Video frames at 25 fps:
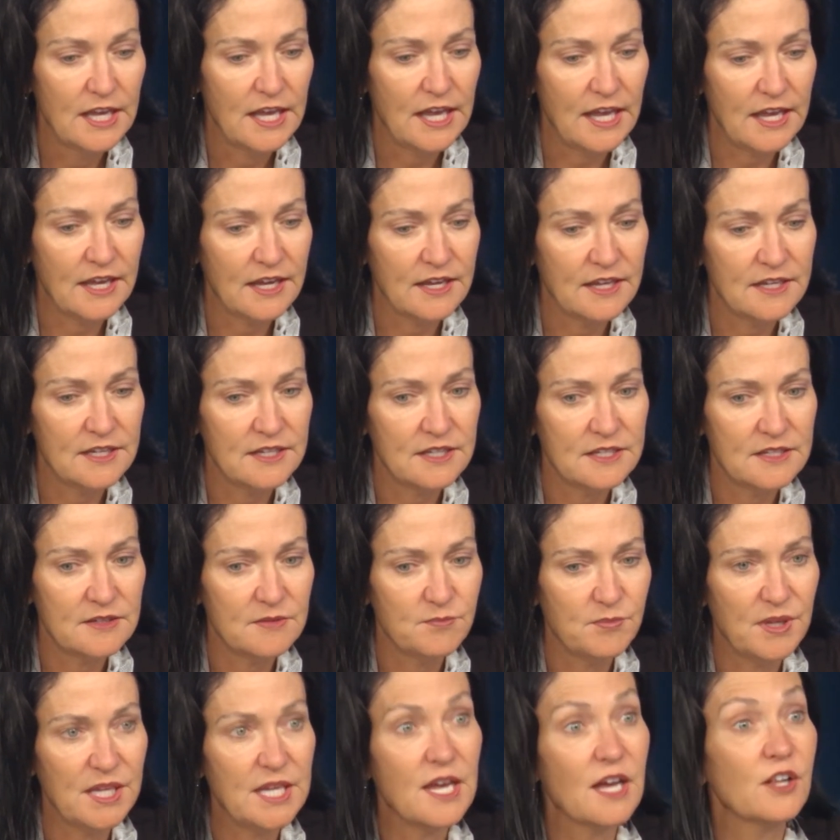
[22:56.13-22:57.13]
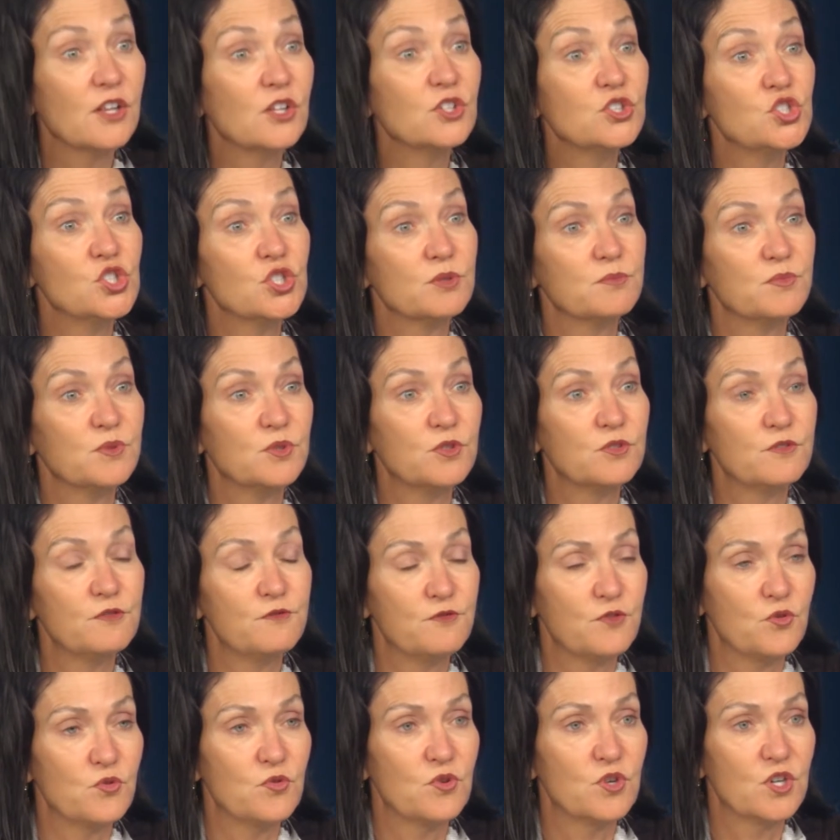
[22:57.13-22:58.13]
and be eligible
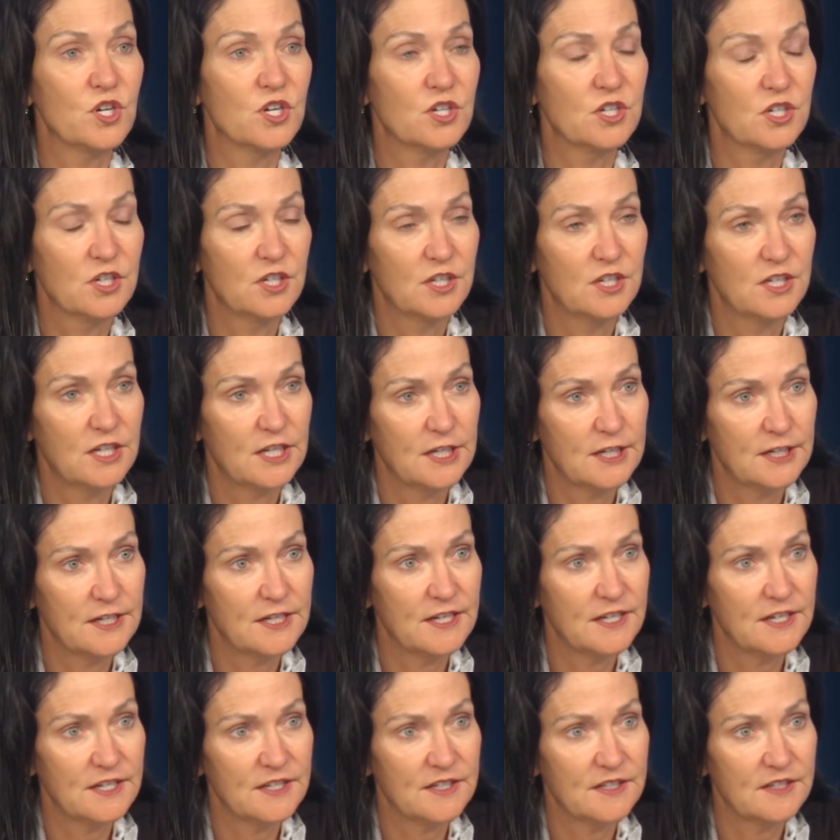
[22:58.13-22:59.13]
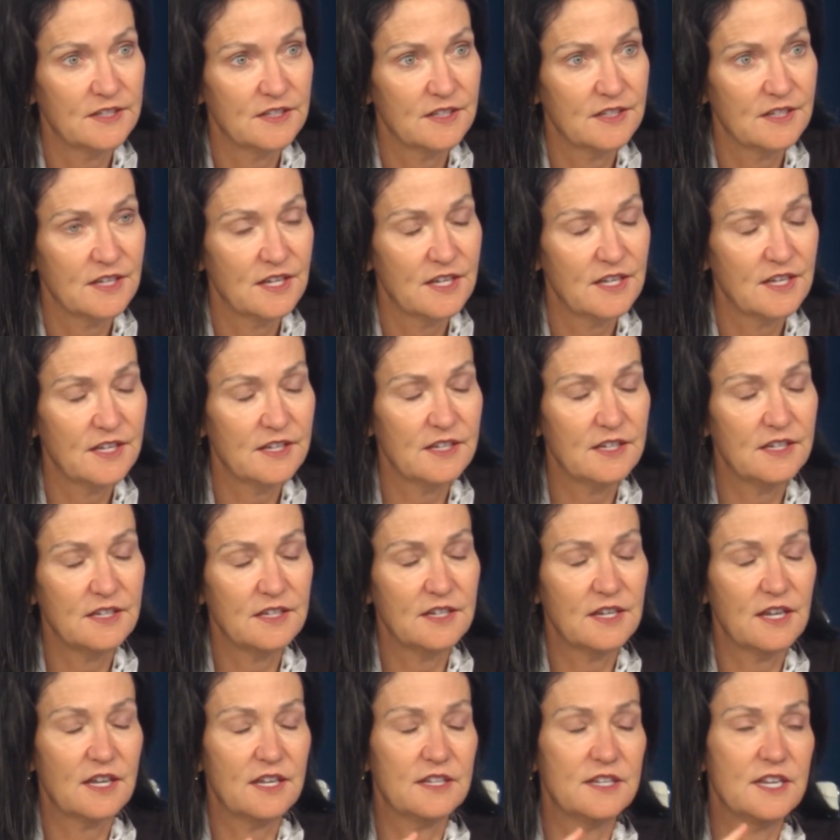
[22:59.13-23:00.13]
for a
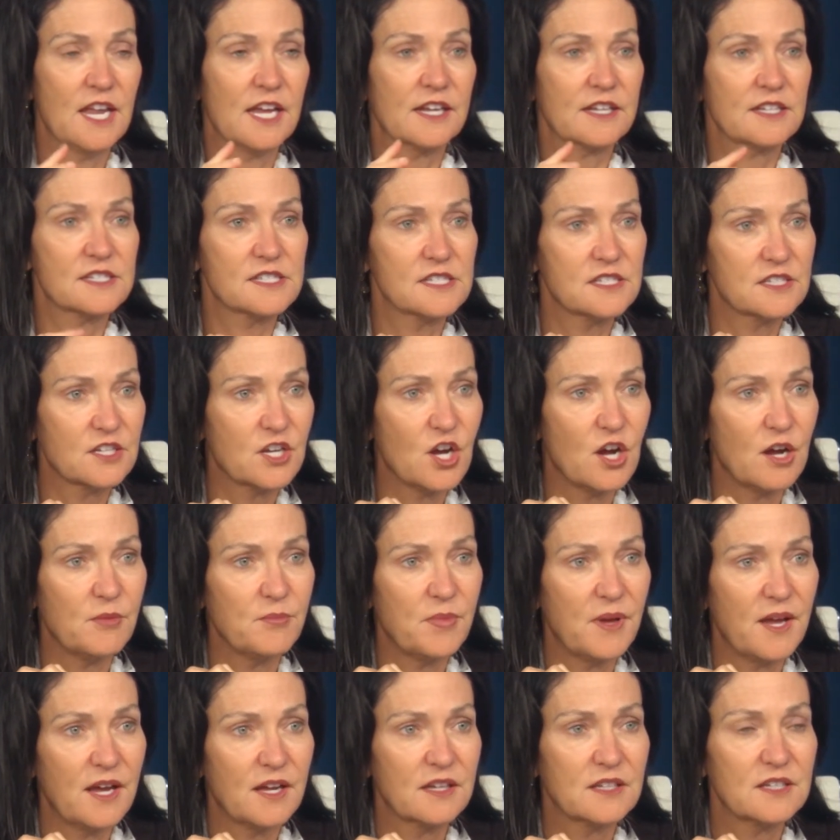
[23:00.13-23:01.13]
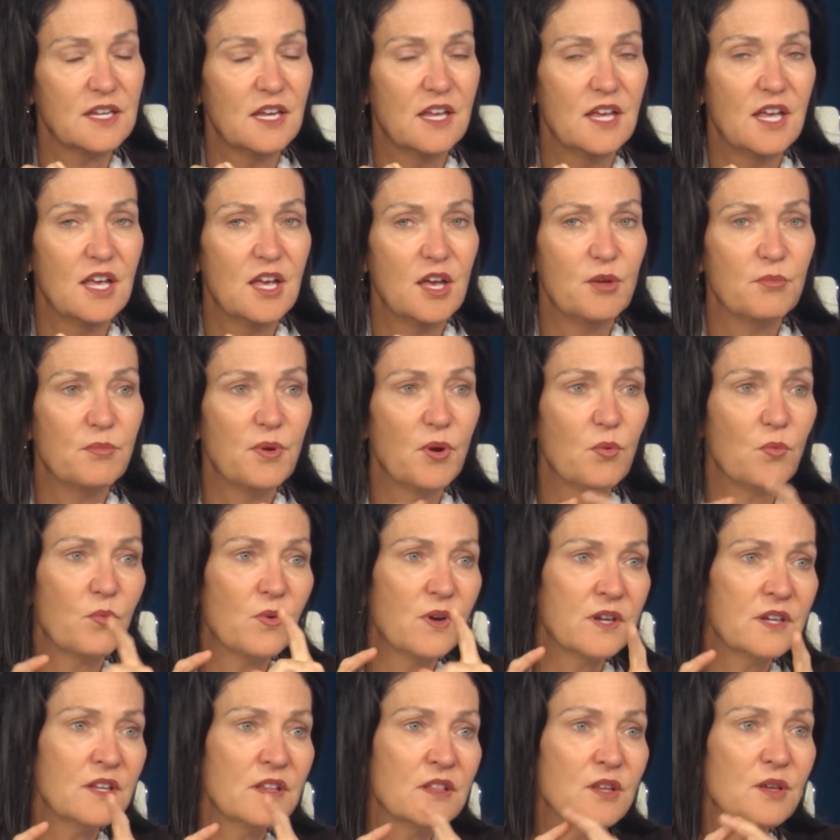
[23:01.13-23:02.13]
next compact. But
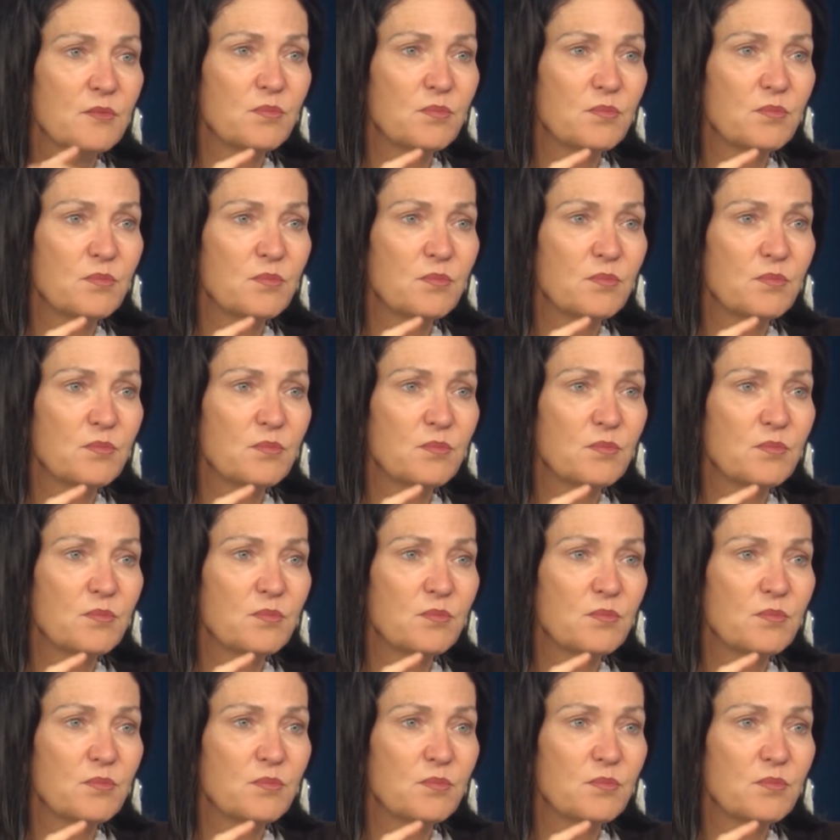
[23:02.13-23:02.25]
one of the